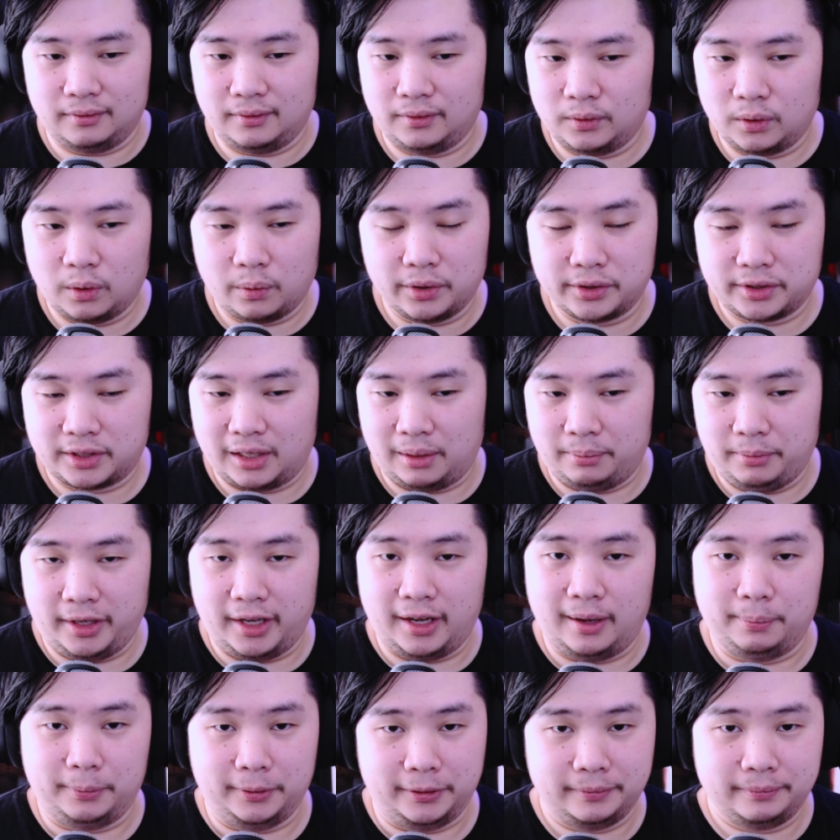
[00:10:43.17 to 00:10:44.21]
no one's going to be
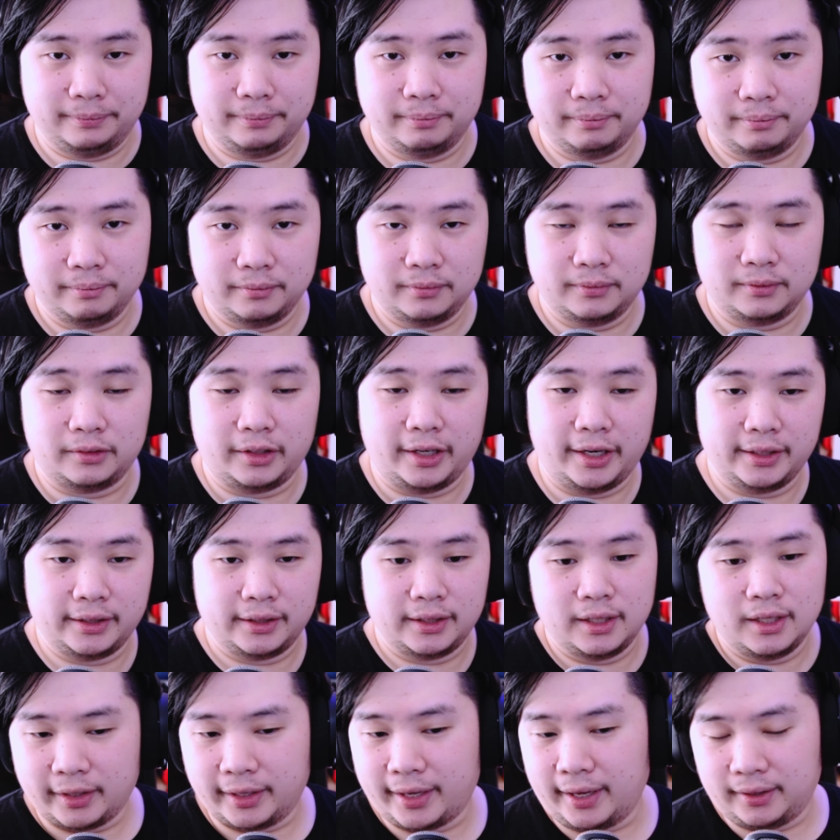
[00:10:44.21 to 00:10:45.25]
happy, right?
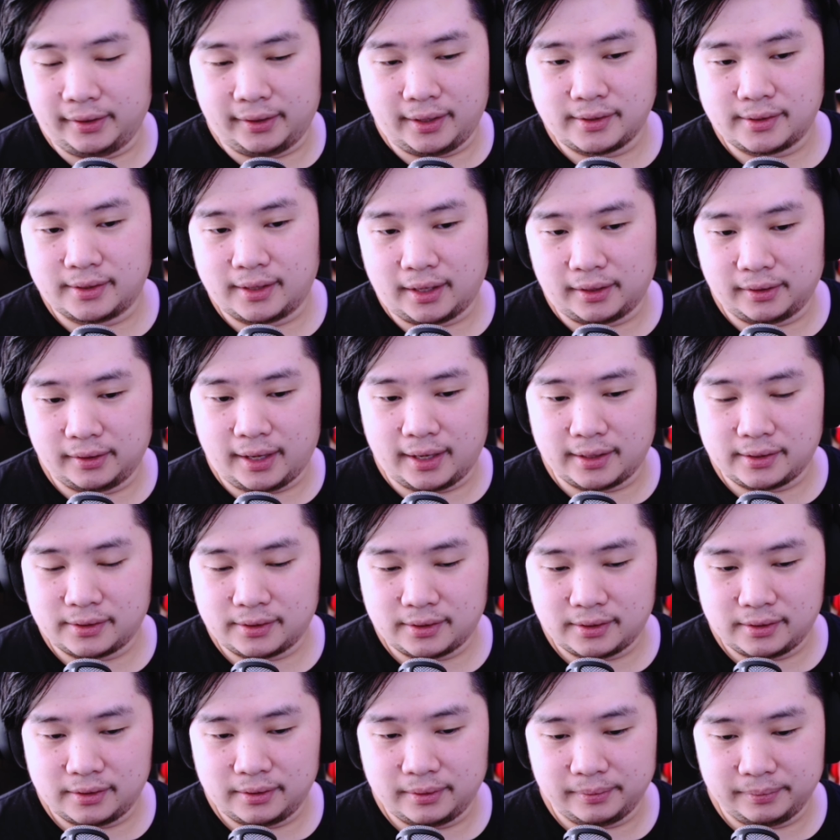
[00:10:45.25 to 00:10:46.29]
Again,
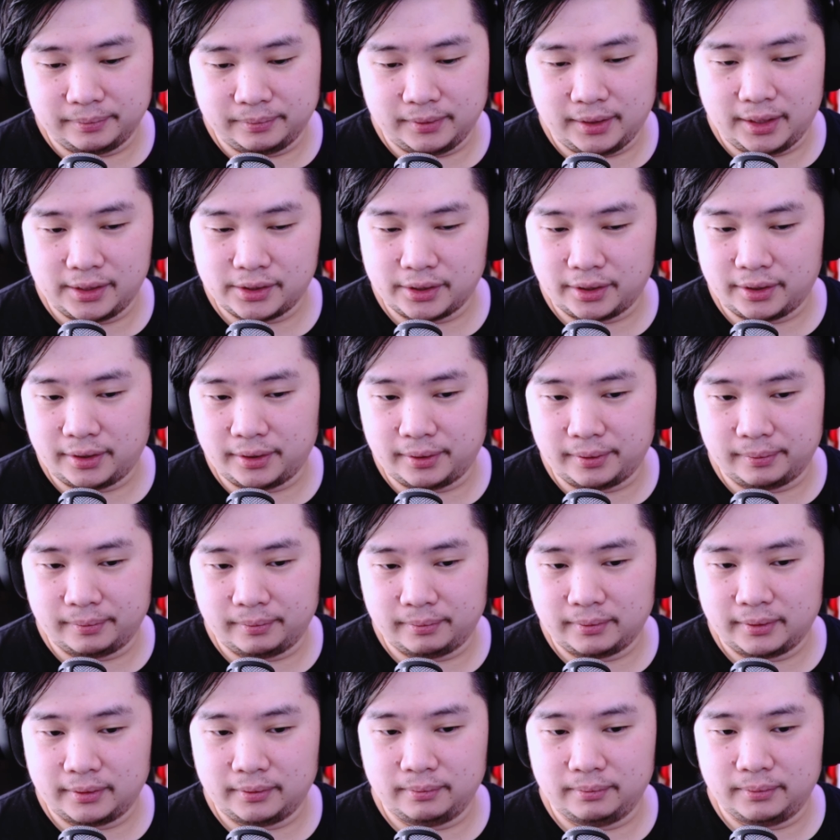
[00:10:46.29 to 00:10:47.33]
these are
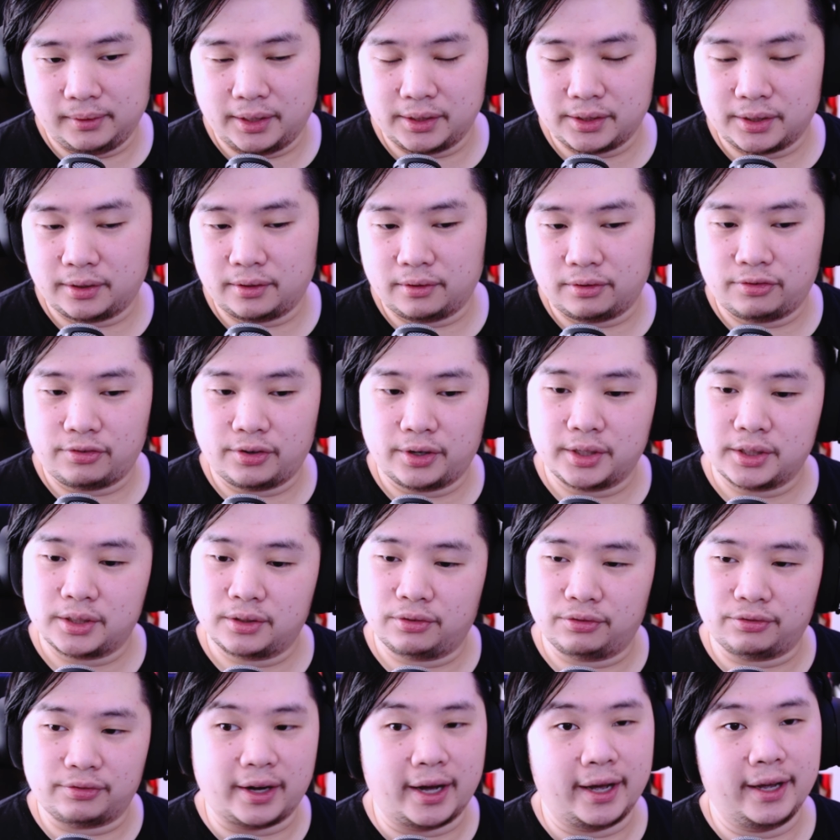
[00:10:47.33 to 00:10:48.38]
the
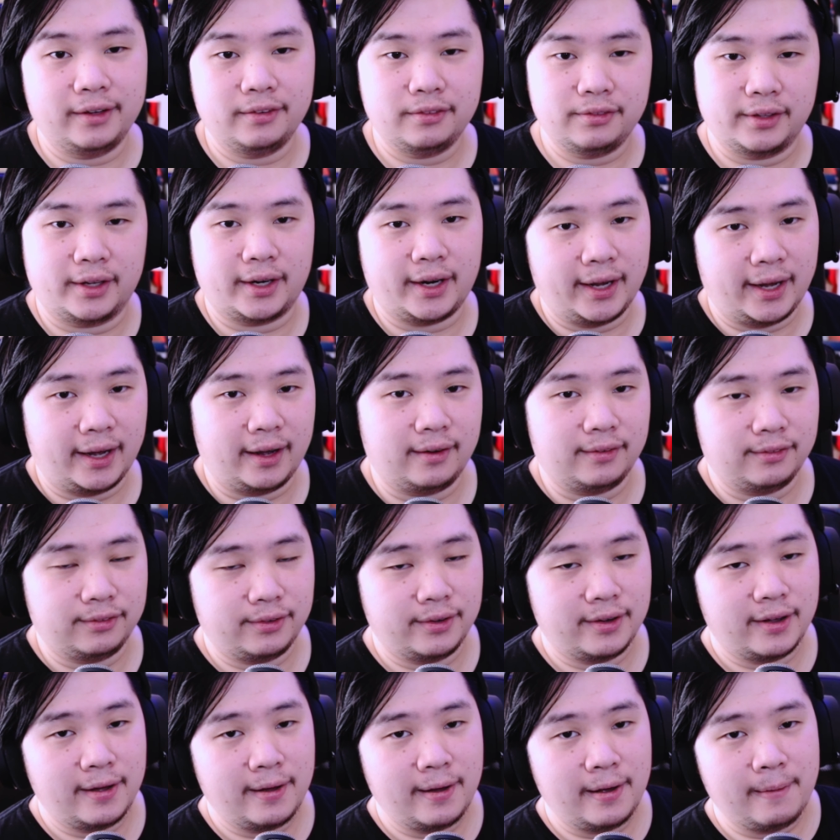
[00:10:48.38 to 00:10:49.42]
first 5 that I have
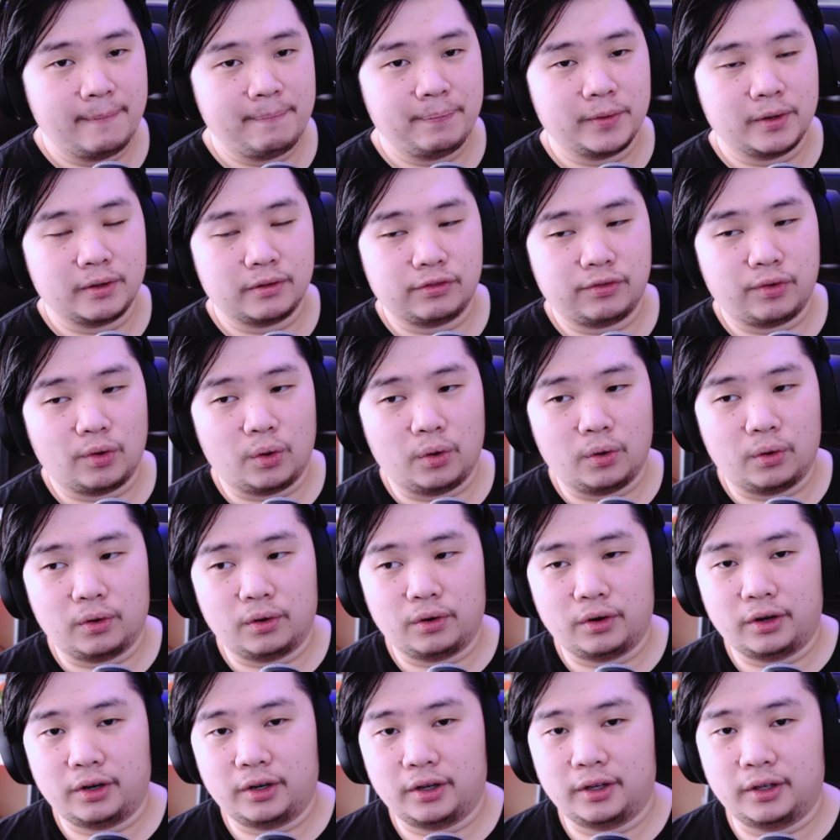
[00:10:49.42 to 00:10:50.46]

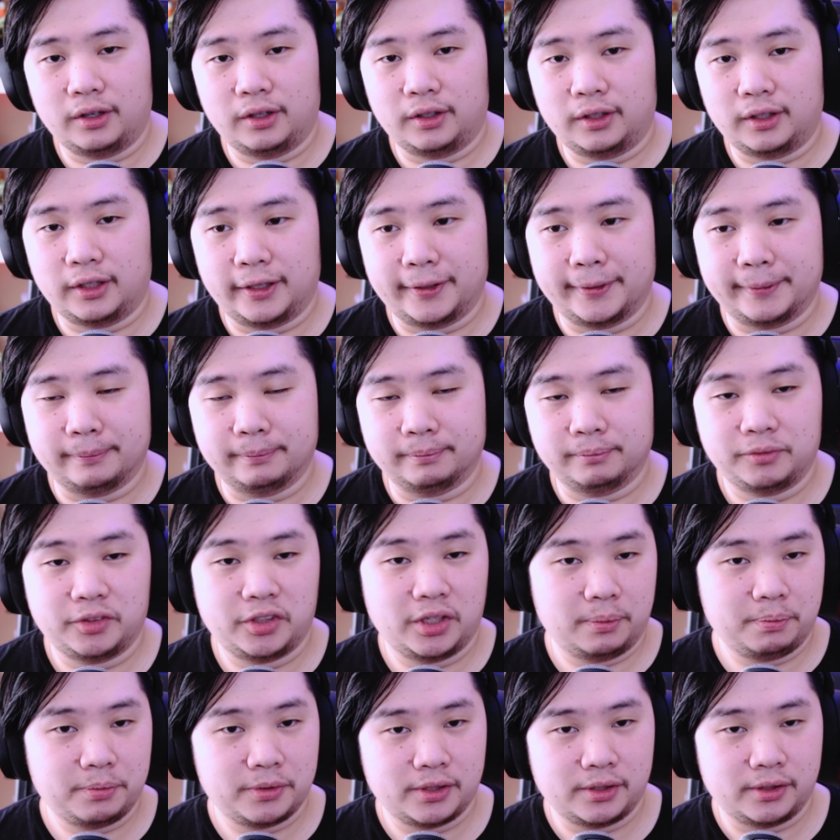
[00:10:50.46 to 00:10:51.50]
for
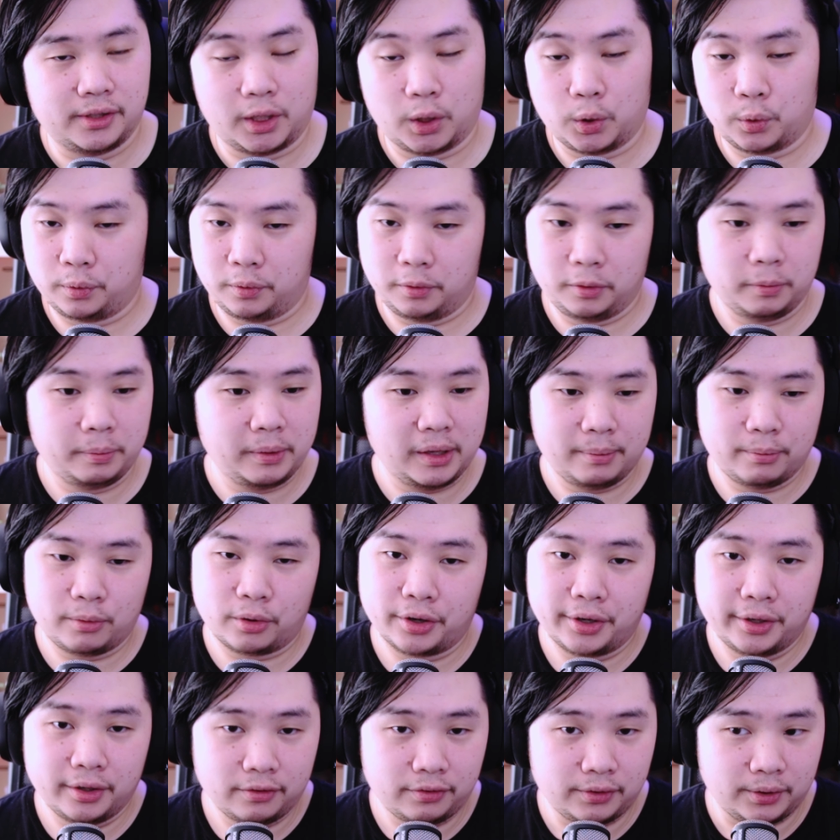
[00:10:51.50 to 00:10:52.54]
tips. There will be
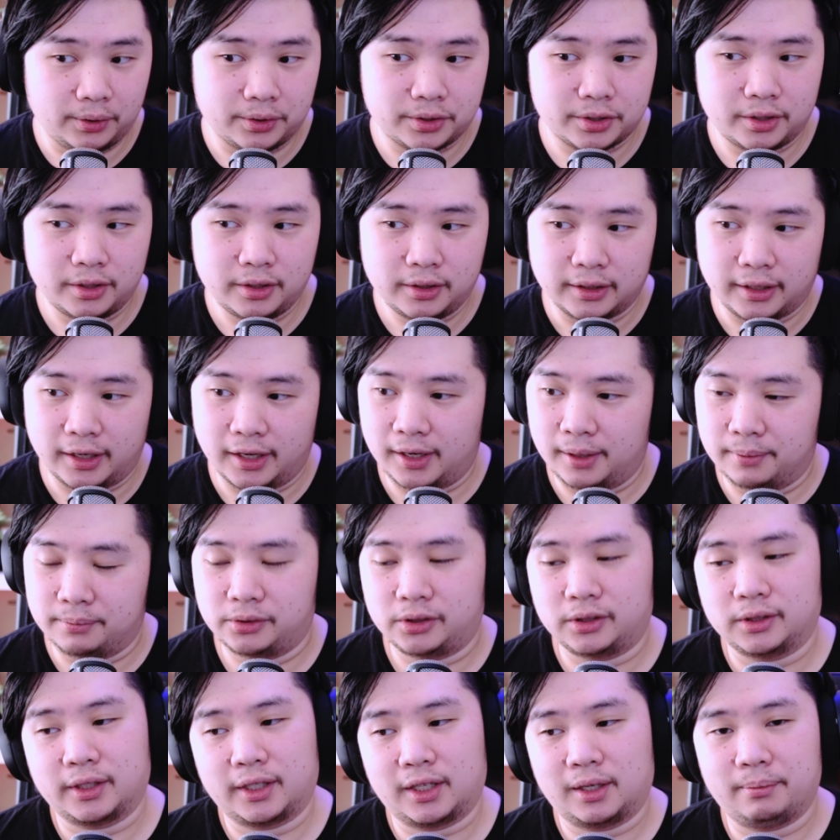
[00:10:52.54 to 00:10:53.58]
more in the future. I'm
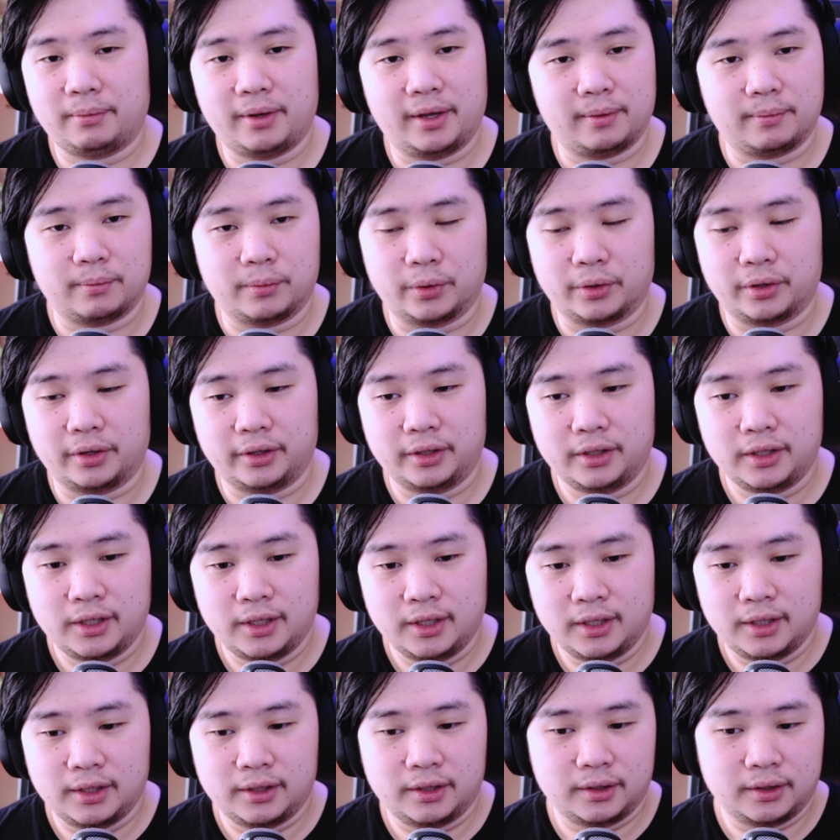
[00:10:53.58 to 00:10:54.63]
still going to make more
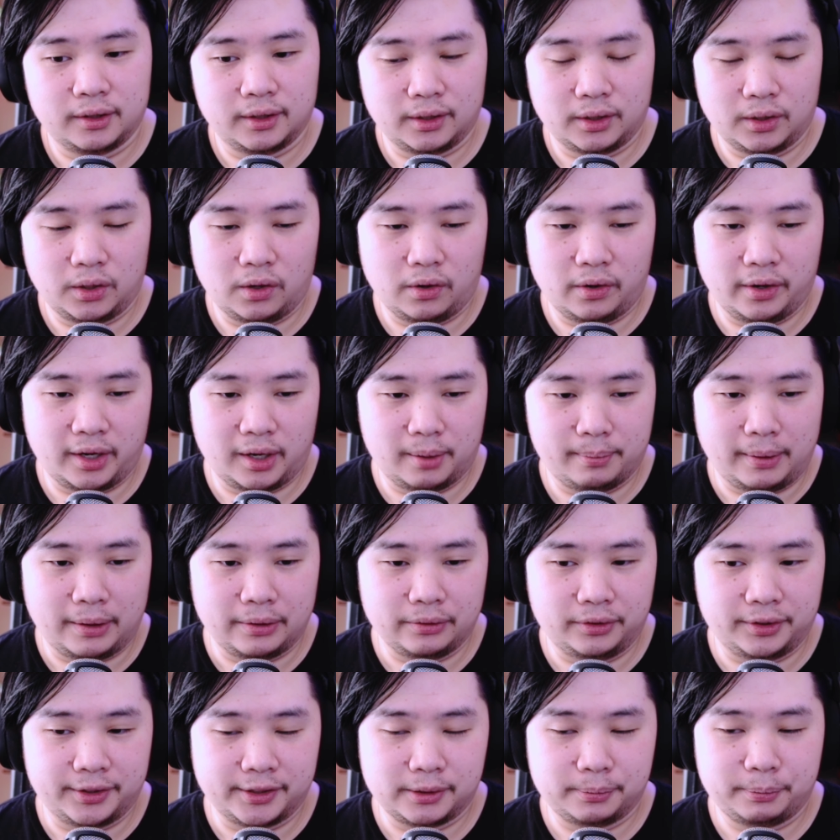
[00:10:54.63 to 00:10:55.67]
going
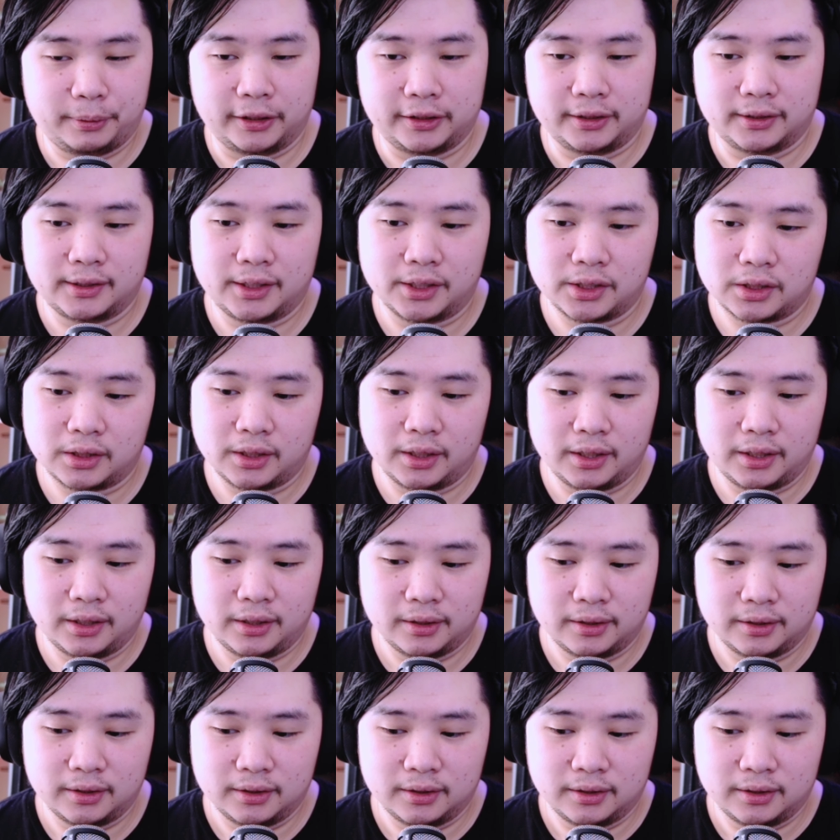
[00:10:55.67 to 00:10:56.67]
about this, but essentially,